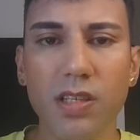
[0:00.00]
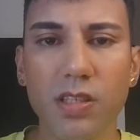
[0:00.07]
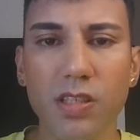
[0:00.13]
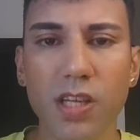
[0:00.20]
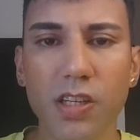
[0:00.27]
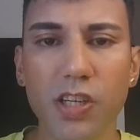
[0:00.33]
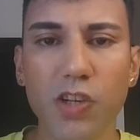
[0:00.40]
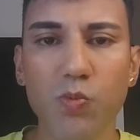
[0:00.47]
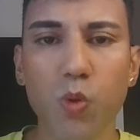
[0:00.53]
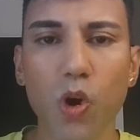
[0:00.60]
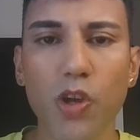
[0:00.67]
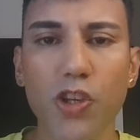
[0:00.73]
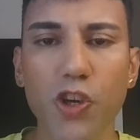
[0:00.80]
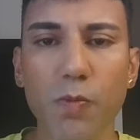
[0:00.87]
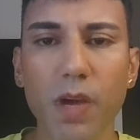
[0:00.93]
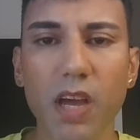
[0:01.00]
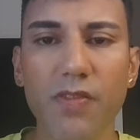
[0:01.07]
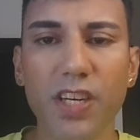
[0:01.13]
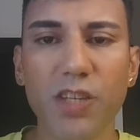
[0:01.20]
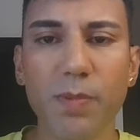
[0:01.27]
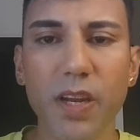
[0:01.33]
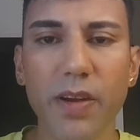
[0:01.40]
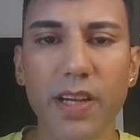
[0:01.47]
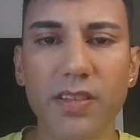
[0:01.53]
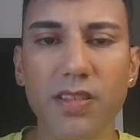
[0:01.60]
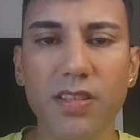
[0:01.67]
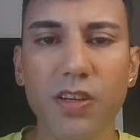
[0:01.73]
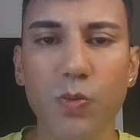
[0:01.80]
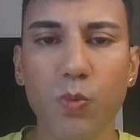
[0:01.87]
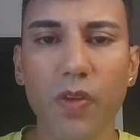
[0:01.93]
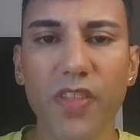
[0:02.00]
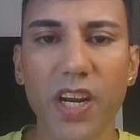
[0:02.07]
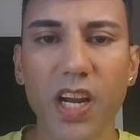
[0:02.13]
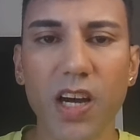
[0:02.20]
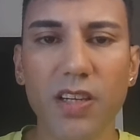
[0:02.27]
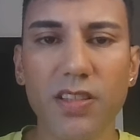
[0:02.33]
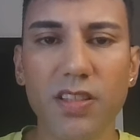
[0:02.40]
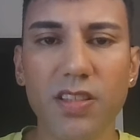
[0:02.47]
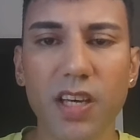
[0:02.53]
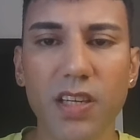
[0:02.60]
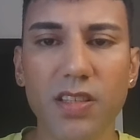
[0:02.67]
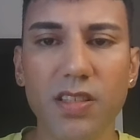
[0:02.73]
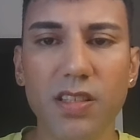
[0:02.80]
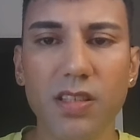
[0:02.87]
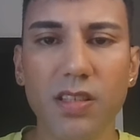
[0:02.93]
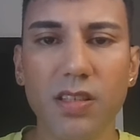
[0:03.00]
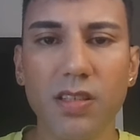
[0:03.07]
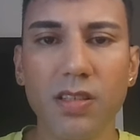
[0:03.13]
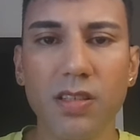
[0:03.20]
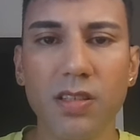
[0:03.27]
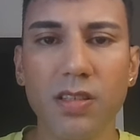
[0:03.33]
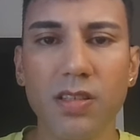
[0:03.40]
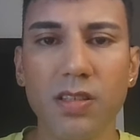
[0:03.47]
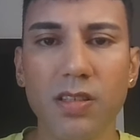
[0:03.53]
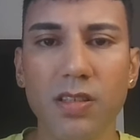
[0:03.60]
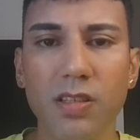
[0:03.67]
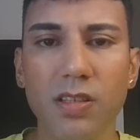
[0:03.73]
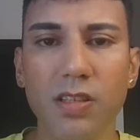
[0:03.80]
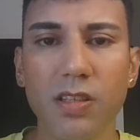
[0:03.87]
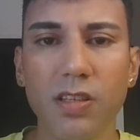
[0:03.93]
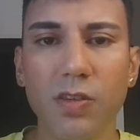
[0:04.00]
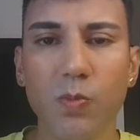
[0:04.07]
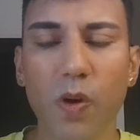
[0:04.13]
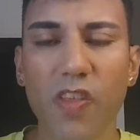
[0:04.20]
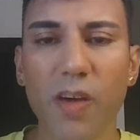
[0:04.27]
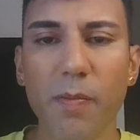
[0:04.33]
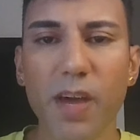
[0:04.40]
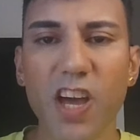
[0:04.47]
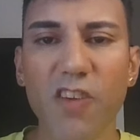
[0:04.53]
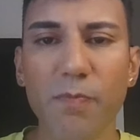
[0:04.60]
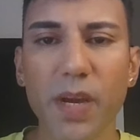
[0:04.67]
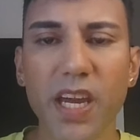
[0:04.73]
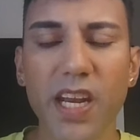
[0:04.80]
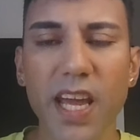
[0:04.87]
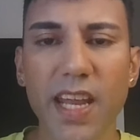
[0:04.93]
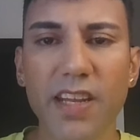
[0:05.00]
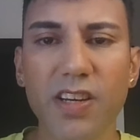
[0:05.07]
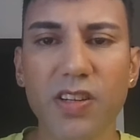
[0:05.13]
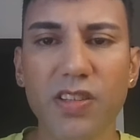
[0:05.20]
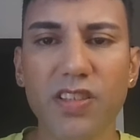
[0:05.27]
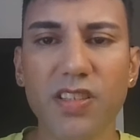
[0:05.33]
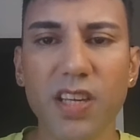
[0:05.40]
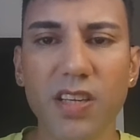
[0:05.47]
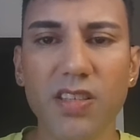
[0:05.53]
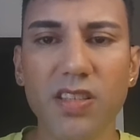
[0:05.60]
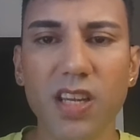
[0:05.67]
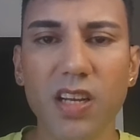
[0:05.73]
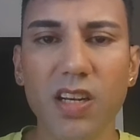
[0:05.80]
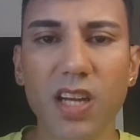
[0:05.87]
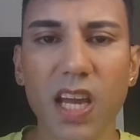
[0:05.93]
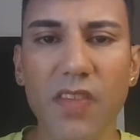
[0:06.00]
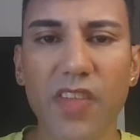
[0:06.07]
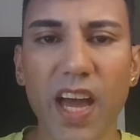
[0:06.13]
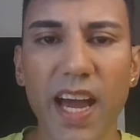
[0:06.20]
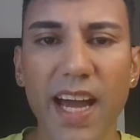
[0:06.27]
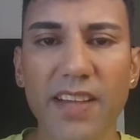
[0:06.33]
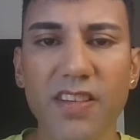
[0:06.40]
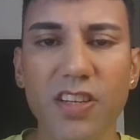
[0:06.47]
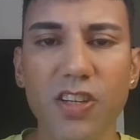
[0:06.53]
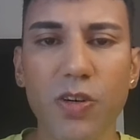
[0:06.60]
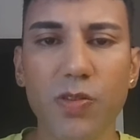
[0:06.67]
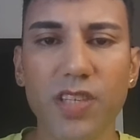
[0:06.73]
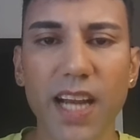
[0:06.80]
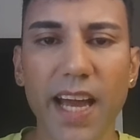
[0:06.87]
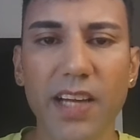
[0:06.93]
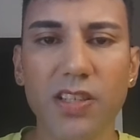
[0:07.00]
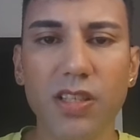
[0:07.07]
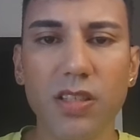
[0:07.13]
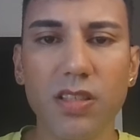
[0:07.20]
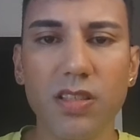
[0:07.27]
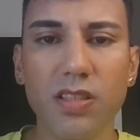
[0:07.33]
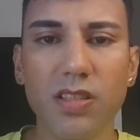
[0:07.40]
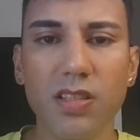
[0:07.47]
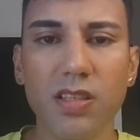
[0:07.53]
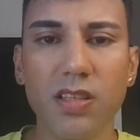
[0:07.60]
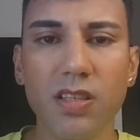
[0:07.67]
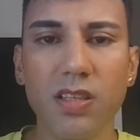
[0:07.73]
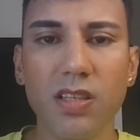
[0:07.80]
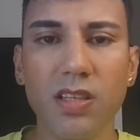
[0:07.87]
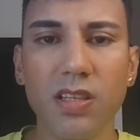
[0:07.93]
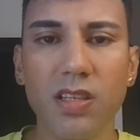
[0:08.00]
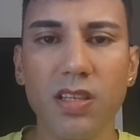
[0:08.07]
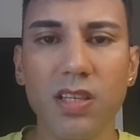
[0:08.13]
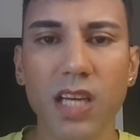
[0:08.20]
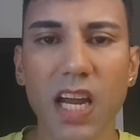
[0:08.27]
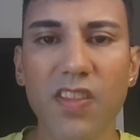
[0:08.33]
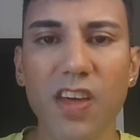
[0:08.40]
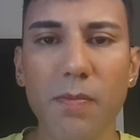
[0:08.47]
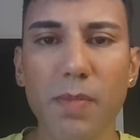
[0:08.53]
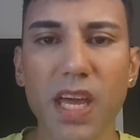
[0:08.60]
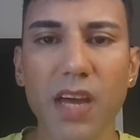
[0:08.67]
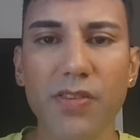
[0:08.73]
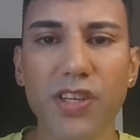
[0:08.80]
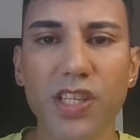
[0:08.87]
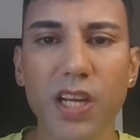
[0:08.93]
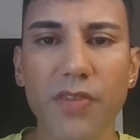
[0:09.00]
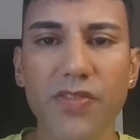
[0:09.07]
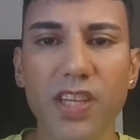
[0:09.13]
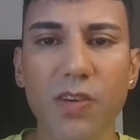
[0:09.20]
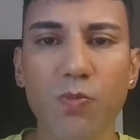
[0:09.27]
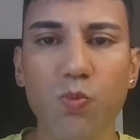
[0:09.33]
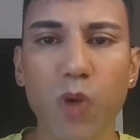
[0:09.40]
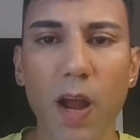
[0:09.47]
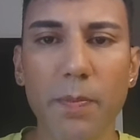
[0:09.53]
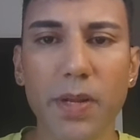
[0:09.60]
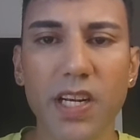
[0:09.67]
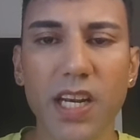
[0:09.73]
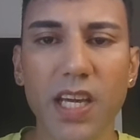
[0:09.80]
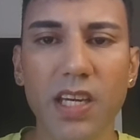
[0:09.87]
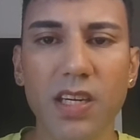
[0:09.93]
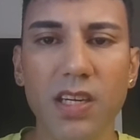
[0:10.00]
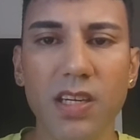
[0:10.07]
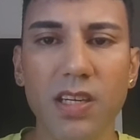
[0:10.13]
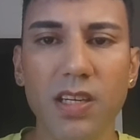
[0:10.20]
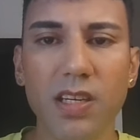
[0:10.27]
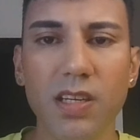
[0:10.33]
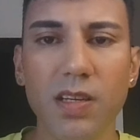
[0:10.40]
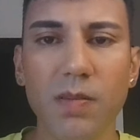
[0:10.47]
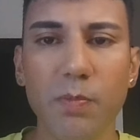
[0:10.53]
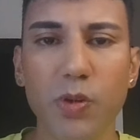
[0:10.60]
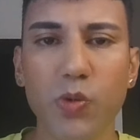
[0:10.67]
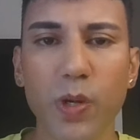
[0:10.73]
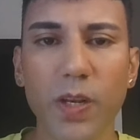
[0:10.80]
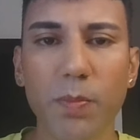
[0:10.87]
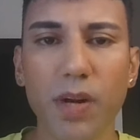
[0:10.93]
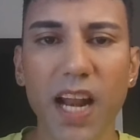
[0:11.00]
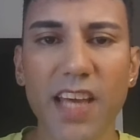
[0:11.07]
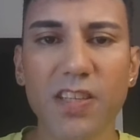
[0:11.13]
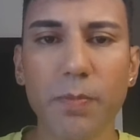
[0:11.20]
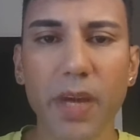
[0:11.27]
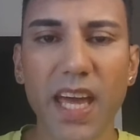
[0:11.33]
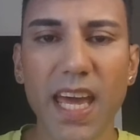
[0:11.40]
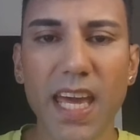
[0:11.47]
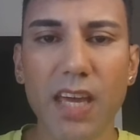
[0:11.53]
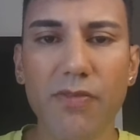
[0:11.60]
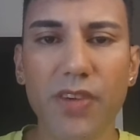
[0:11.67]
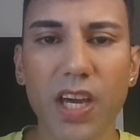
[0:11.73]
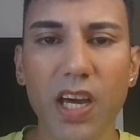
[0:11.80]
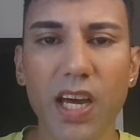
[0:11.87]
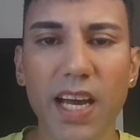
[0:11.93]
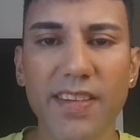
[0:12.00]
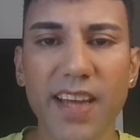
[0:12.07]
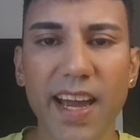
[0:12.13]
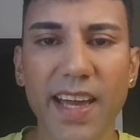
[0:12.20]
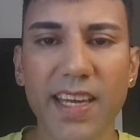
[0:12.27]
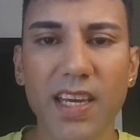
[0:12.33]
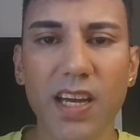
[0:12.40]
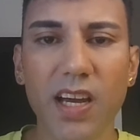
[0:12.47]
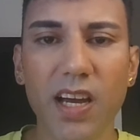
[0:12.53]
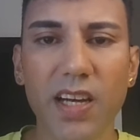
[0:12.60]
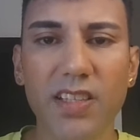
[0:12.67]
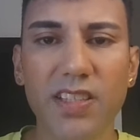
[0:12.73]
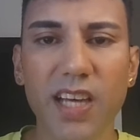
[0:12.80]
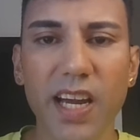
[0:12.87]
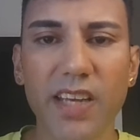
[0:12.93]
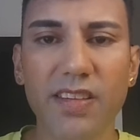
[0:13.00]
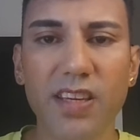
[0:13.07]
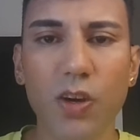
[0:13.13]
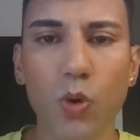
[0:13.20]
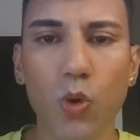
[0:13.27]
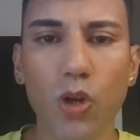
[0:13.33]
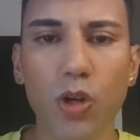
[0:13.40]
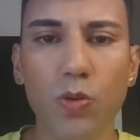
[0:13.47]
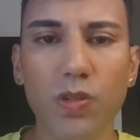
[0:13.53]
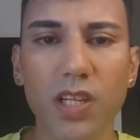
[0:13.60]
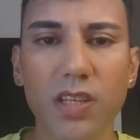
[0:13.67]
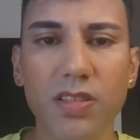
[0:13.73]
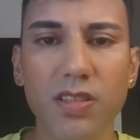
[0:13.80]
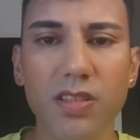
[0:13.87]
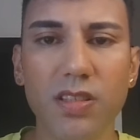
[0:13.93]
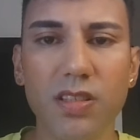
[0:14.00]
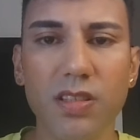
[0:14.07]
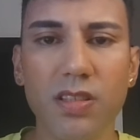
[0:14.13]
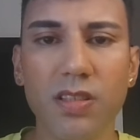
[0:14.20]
such as what you may have experienced with a narcissist, where they may have been inconsistent in their attitudes and actions, and they may have shifted rapidly between pleasant behavior and anger, anxiety, or coldness.